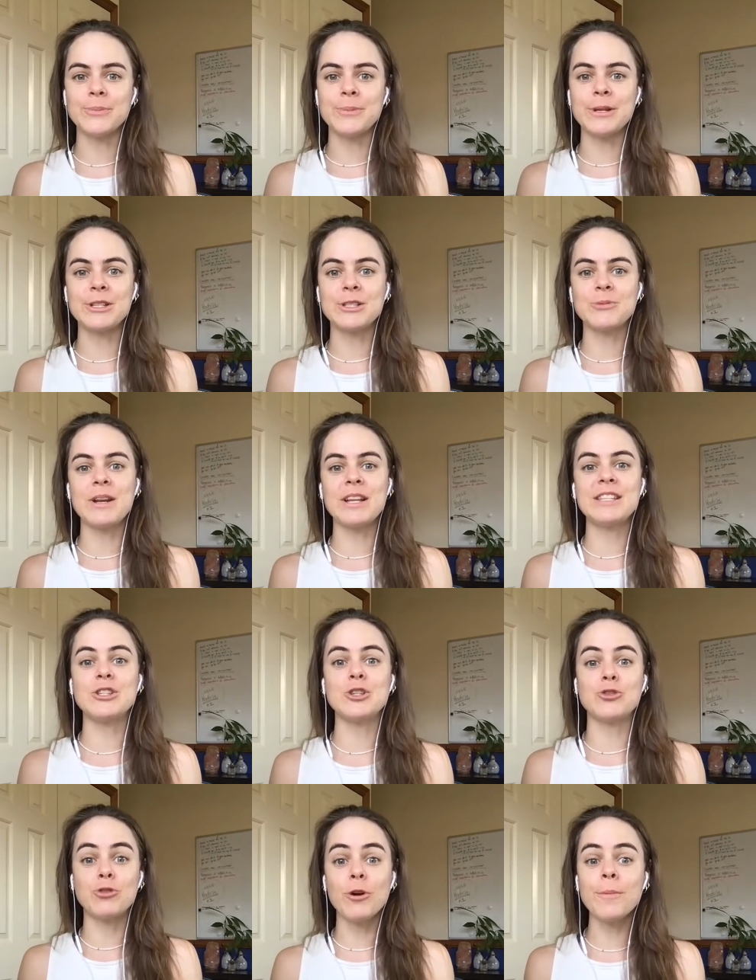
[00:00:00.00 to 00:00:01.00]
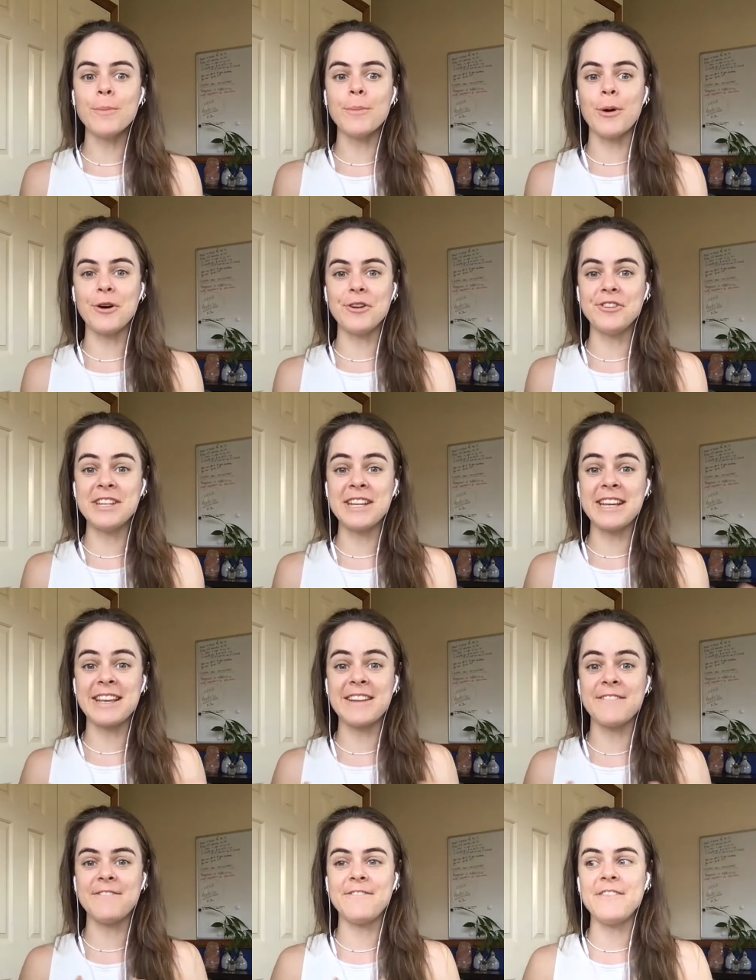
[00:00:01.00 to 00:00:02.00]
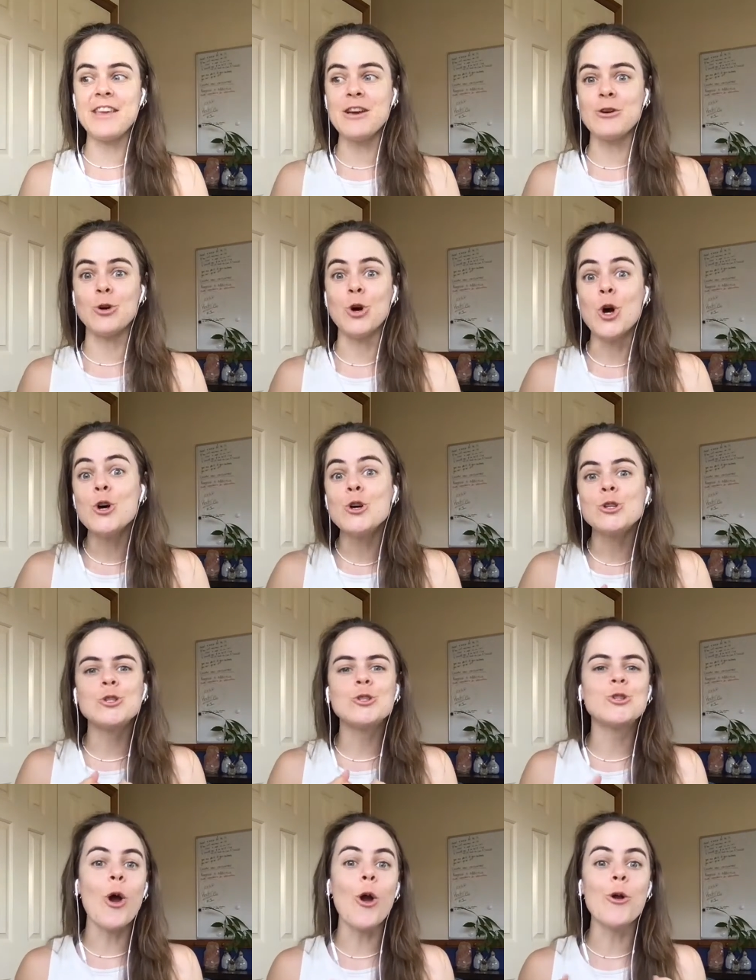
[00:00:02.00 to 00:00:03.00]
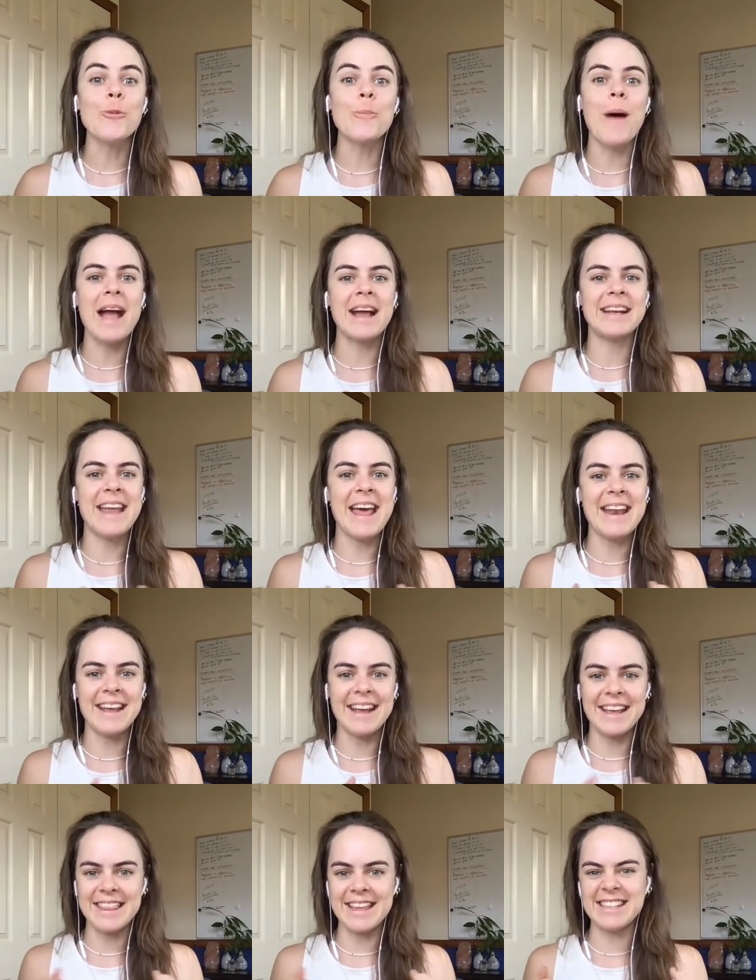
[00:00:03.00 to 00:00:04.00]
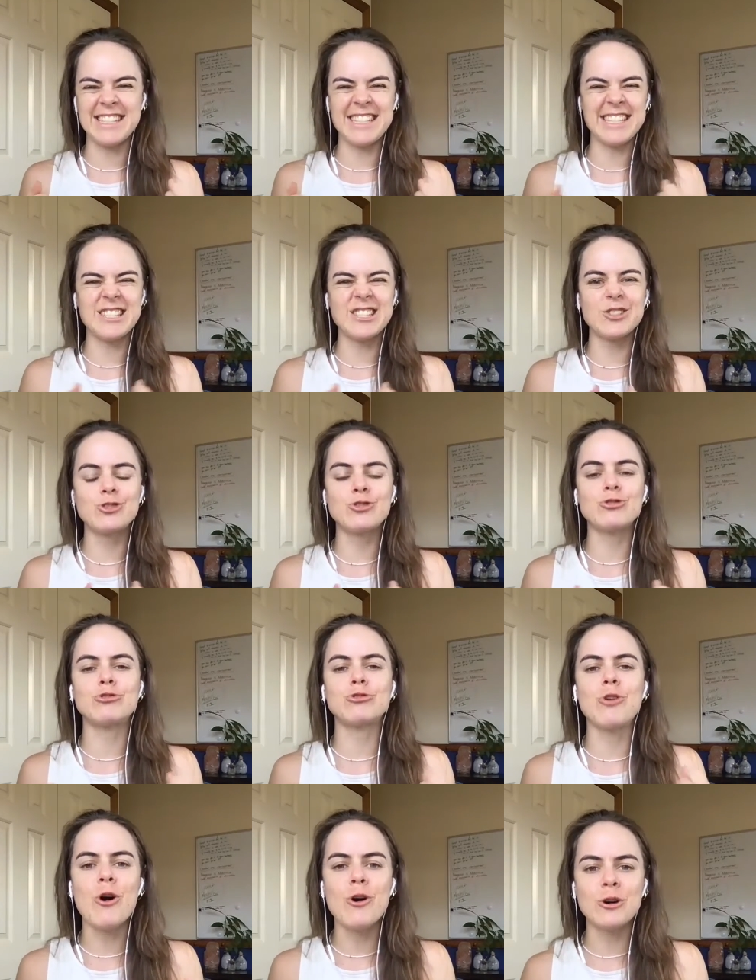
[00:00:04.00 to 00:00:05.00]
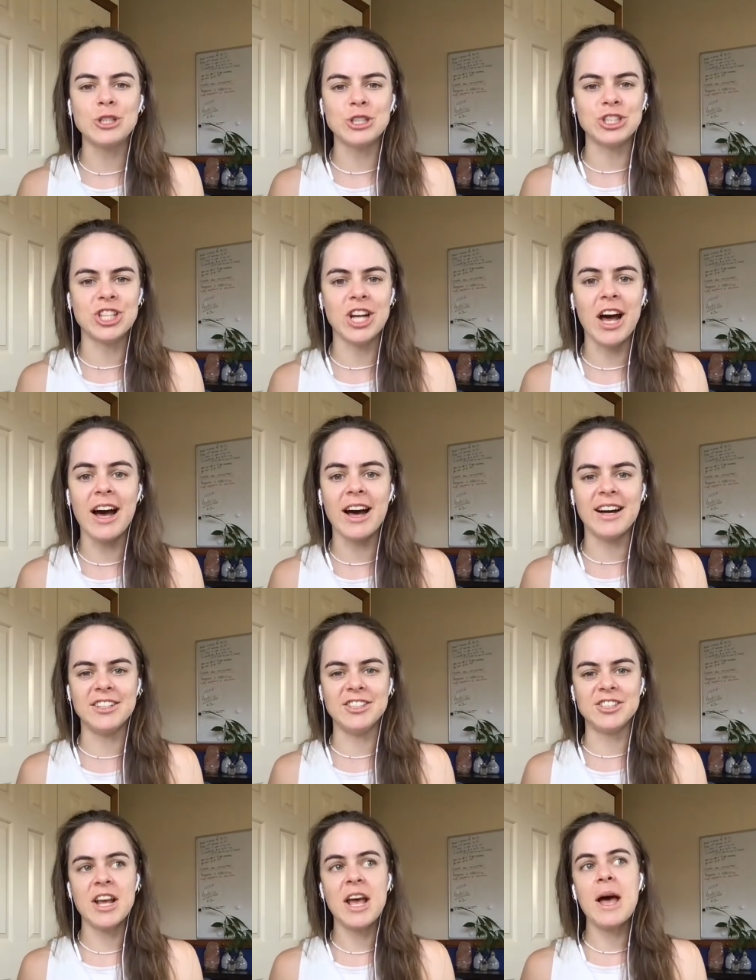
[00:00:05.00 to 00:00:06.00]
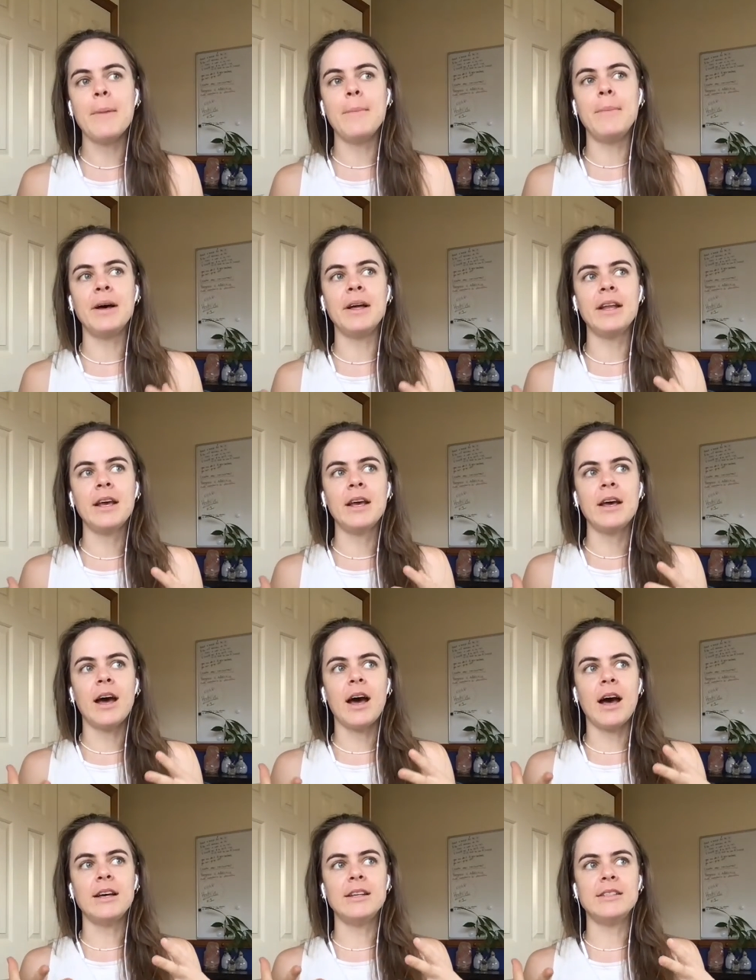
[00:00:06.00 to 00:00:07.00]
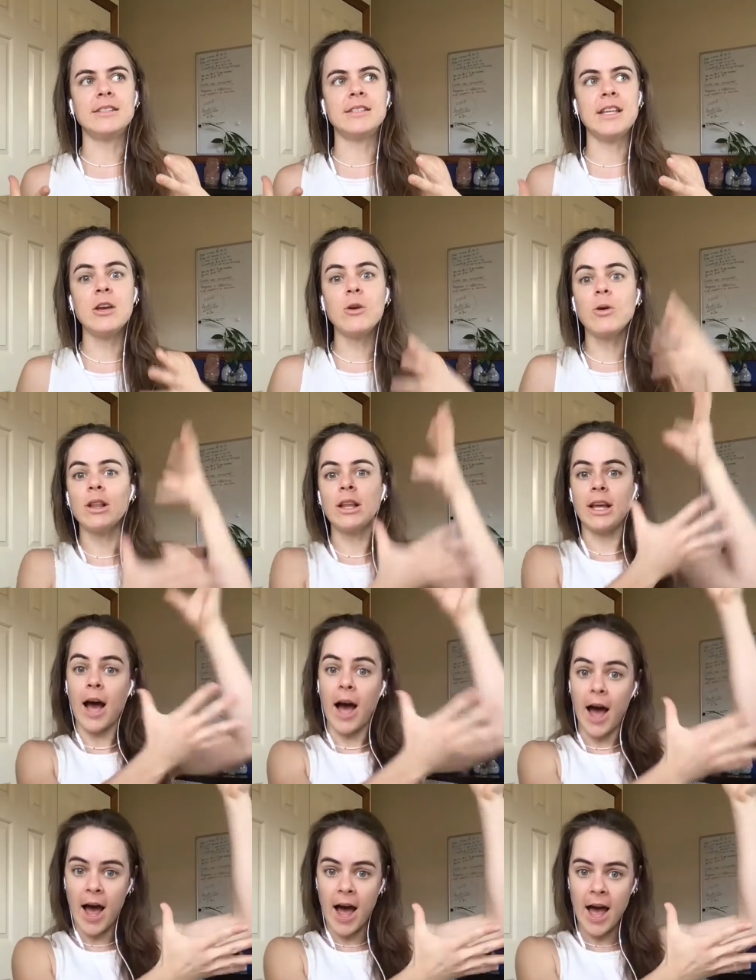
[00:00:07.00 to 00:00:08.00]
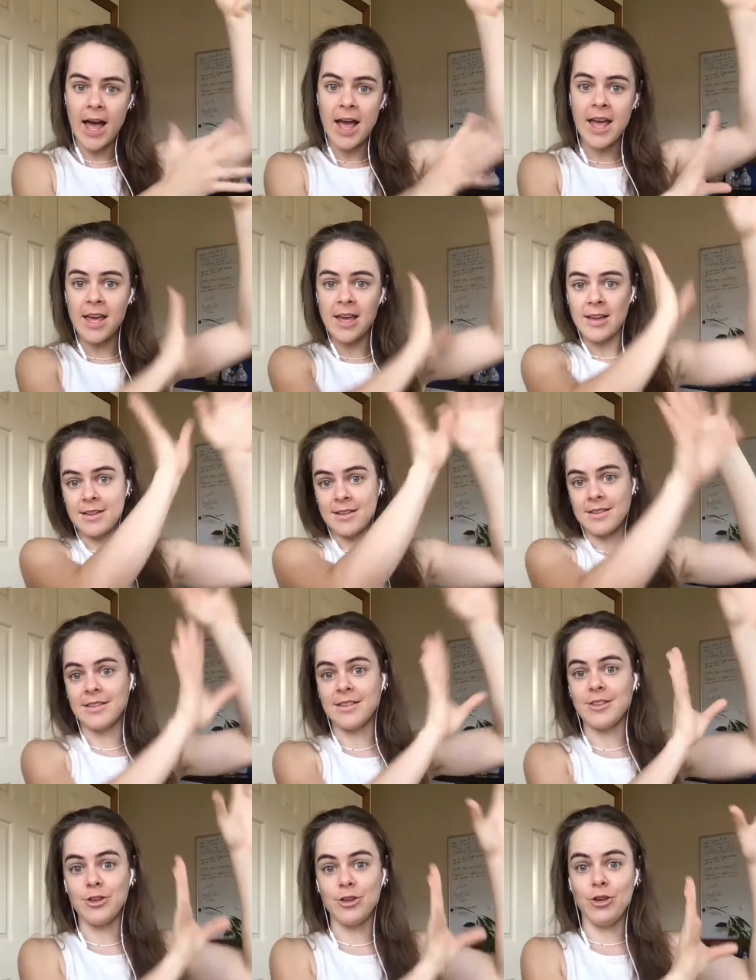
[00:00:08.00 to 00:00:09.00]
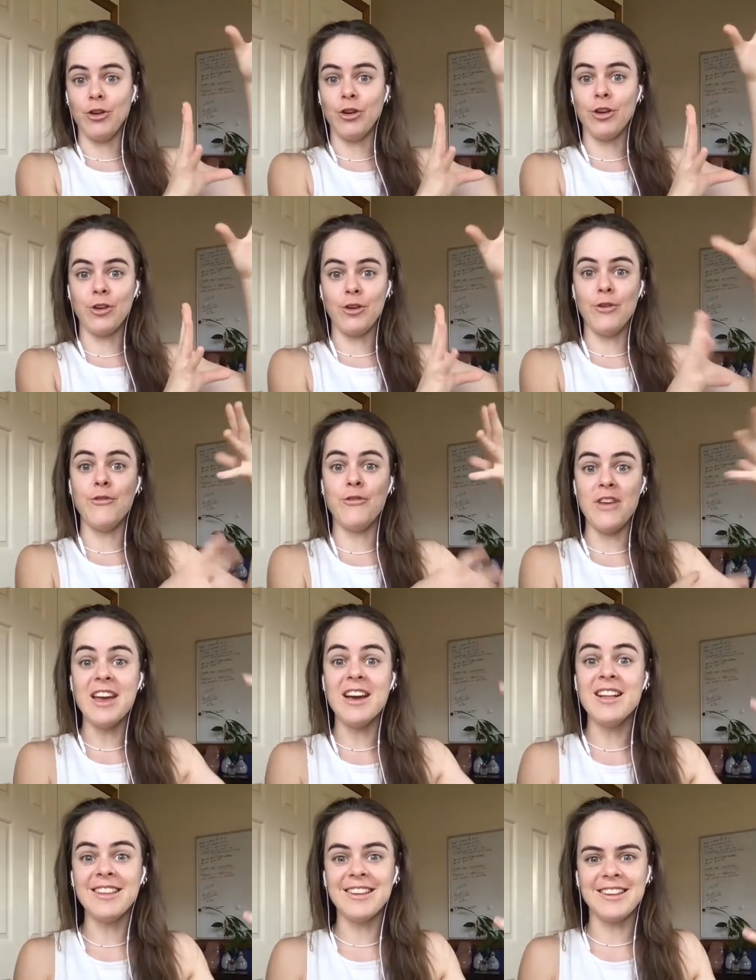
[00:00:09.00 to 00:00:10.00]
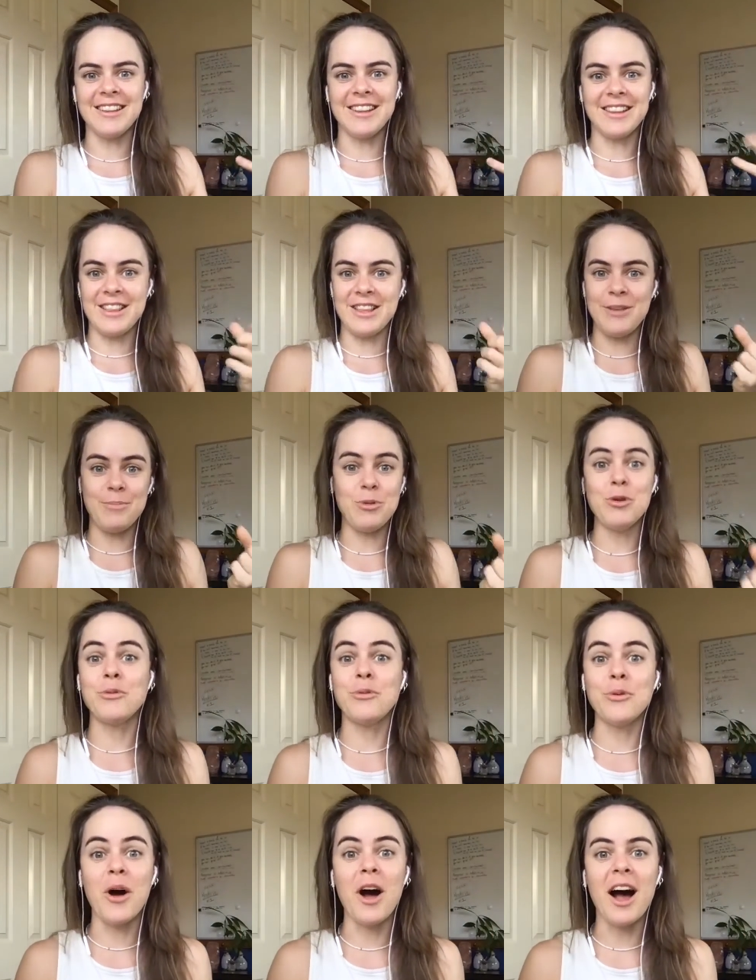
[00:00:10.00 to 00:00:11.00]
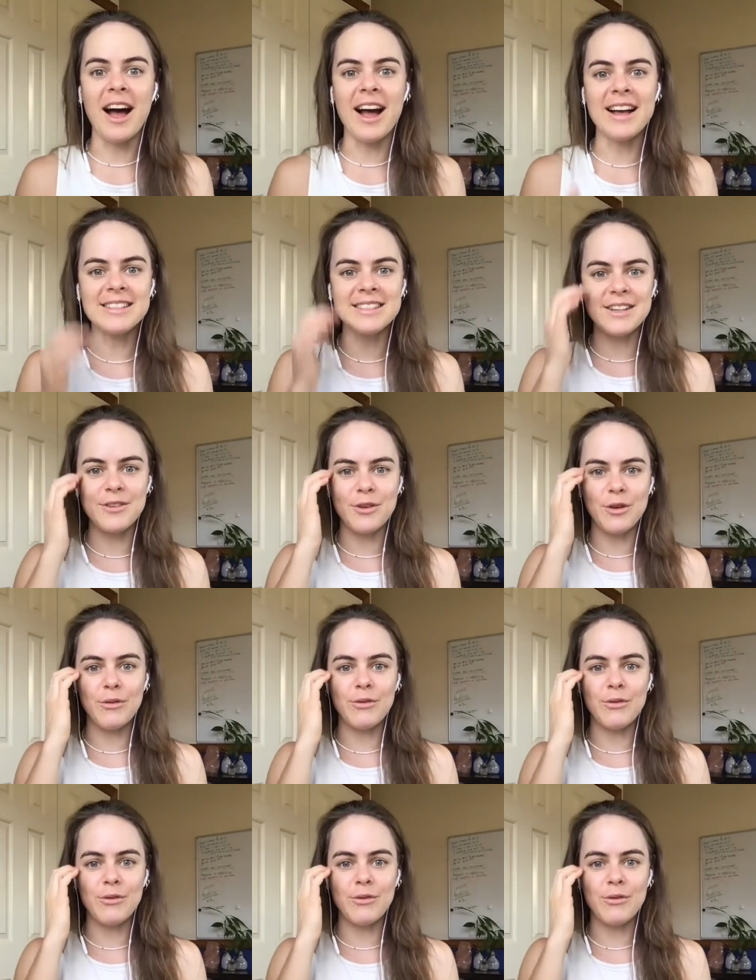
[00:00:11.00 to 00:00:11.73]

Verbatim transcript: Because when it's a trauma bond, it can feel so magnetic. There's this strong charge, but as equally high you you feel and the beautiful highs that you